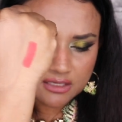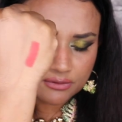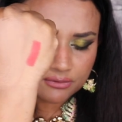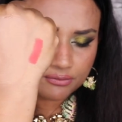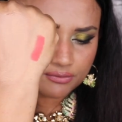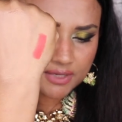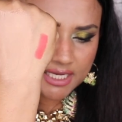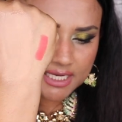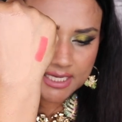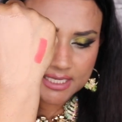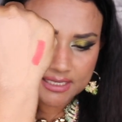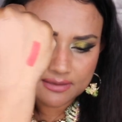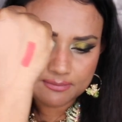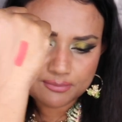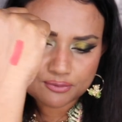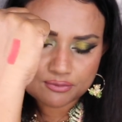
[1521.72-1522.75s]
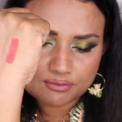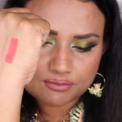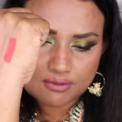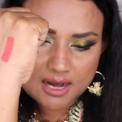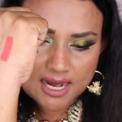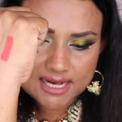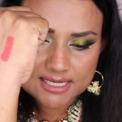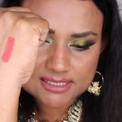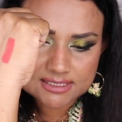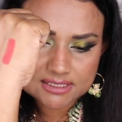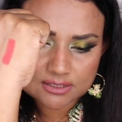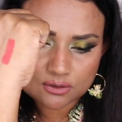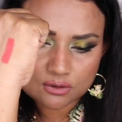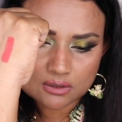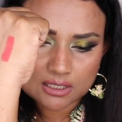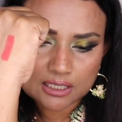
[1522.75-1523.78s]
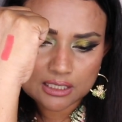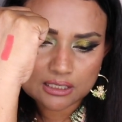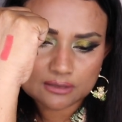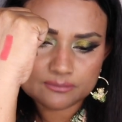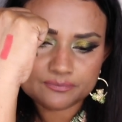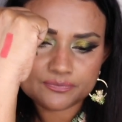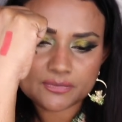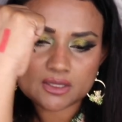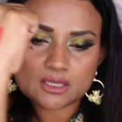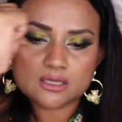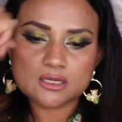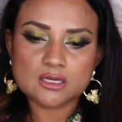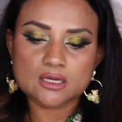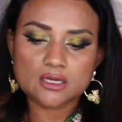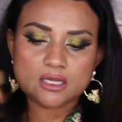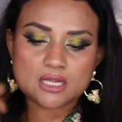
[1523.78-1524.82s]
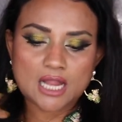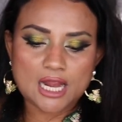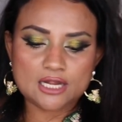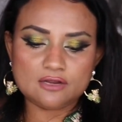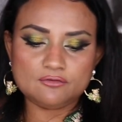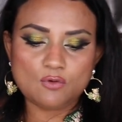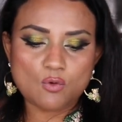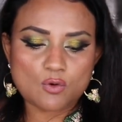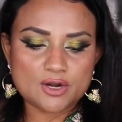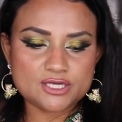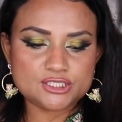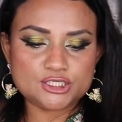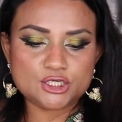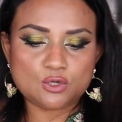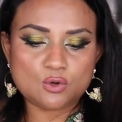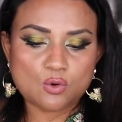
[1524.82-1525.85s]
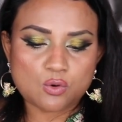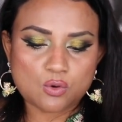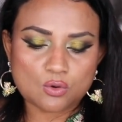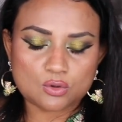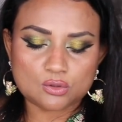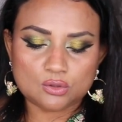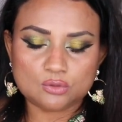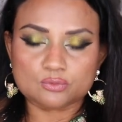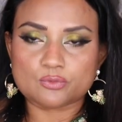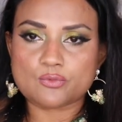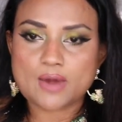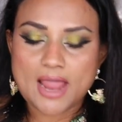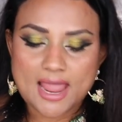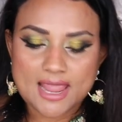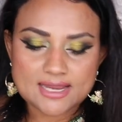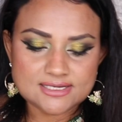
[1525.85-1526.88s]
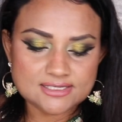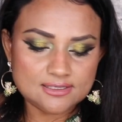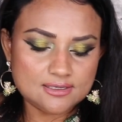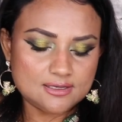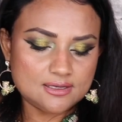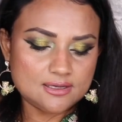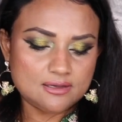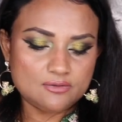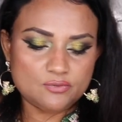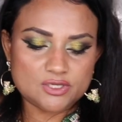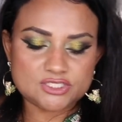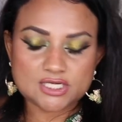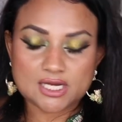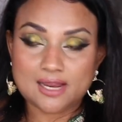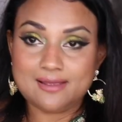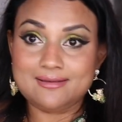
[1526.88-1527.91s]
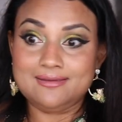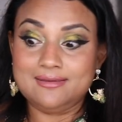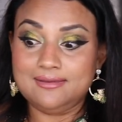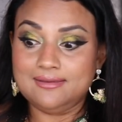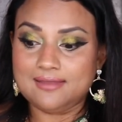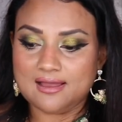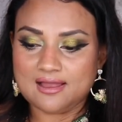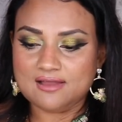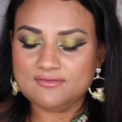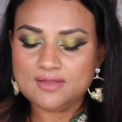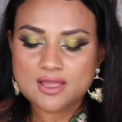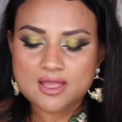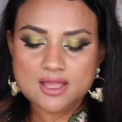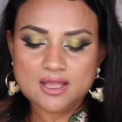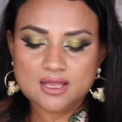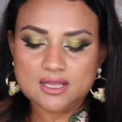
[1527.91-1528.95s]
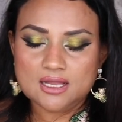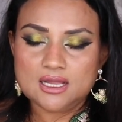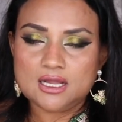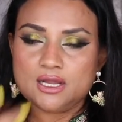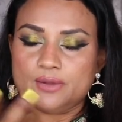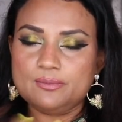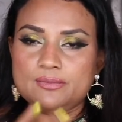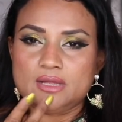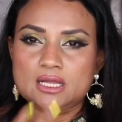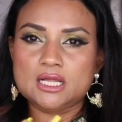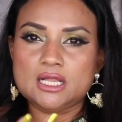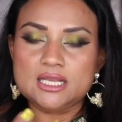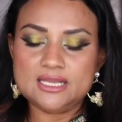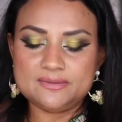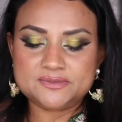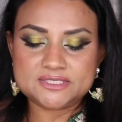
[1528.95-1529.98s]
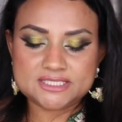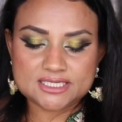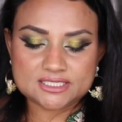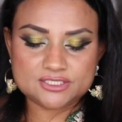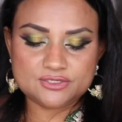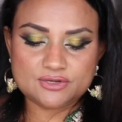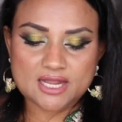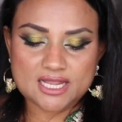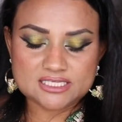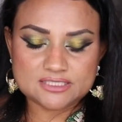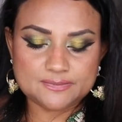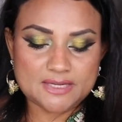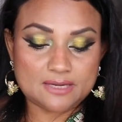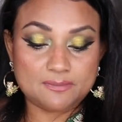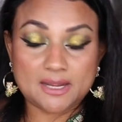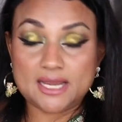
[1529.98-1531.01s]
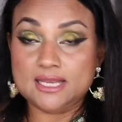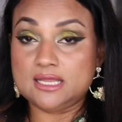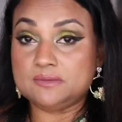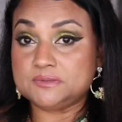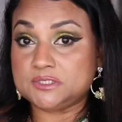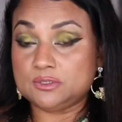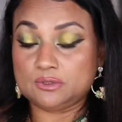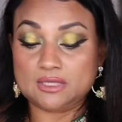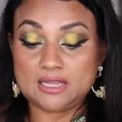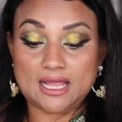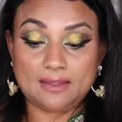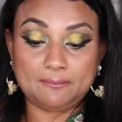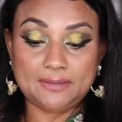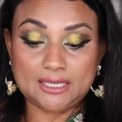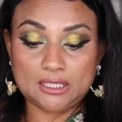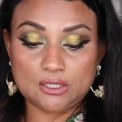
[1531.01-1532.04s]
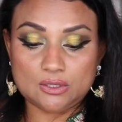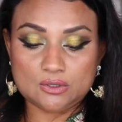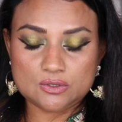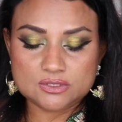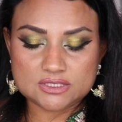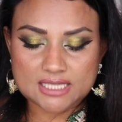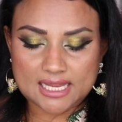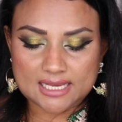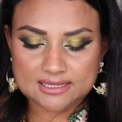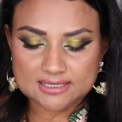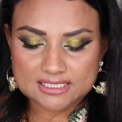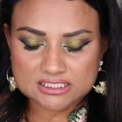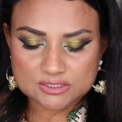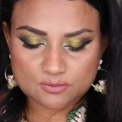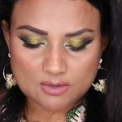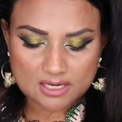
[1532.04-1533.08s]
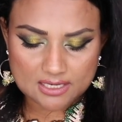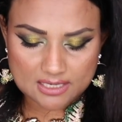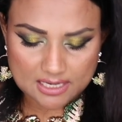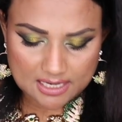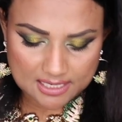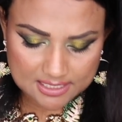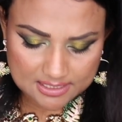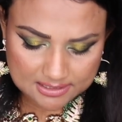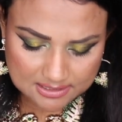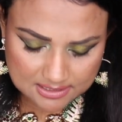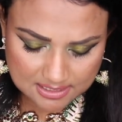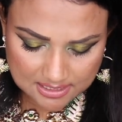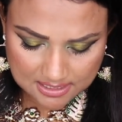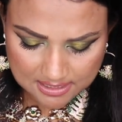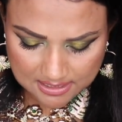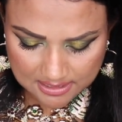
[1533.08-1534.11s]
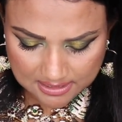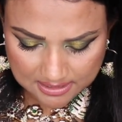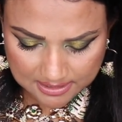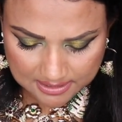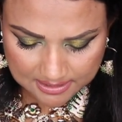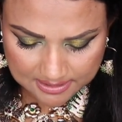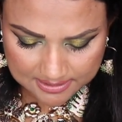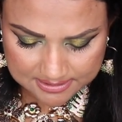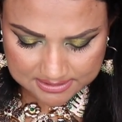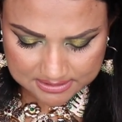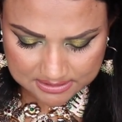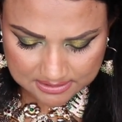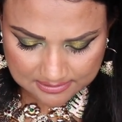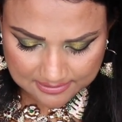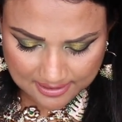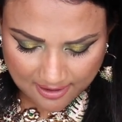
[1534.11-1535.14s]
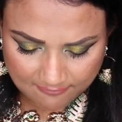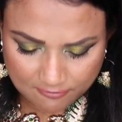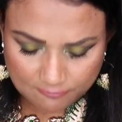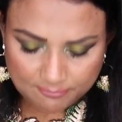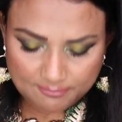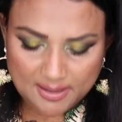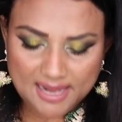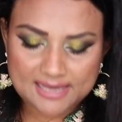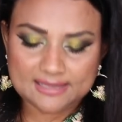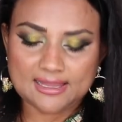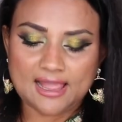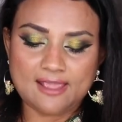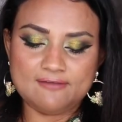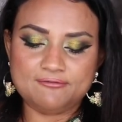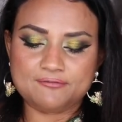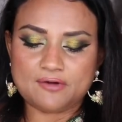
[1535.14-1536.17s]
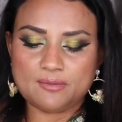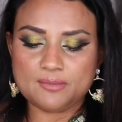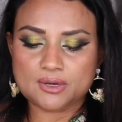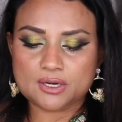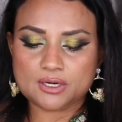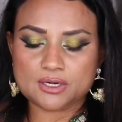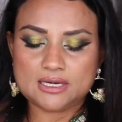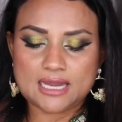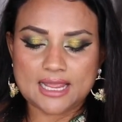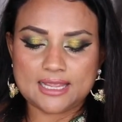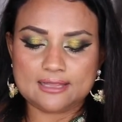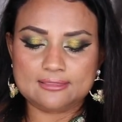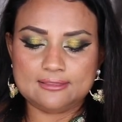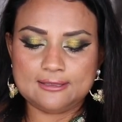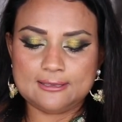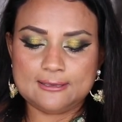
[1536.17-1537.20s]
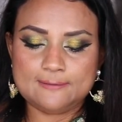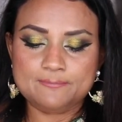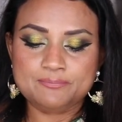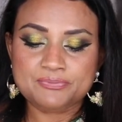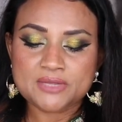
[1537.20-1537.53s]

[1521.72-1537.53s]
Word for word: really bright um, kind of orangey coral red, which I love her, um, her lipsticks you guys make my lips look like pillows and this one I think is love of my life from her like the